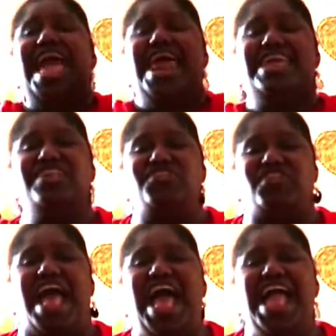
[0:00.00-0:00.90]
let it
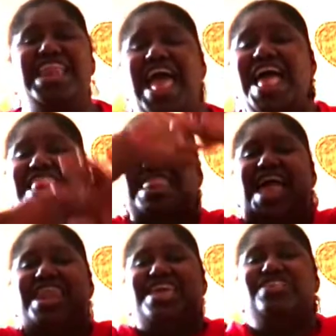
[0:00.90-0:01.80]
shine,
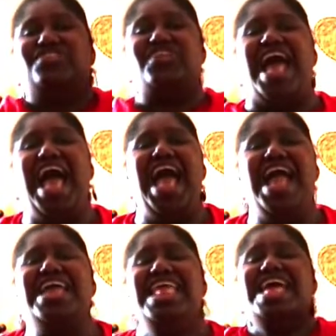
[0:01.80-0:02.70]
let it
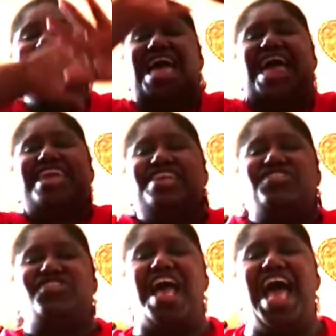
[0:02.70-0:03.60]
shine, let it
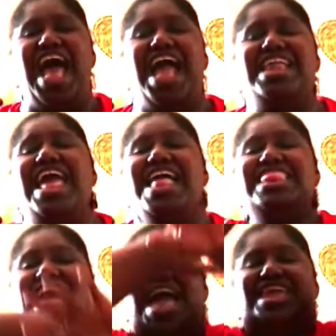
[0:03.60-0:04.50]
shine,
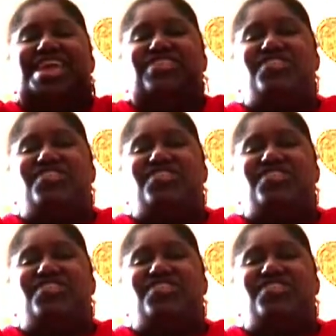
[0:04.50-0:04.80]
let it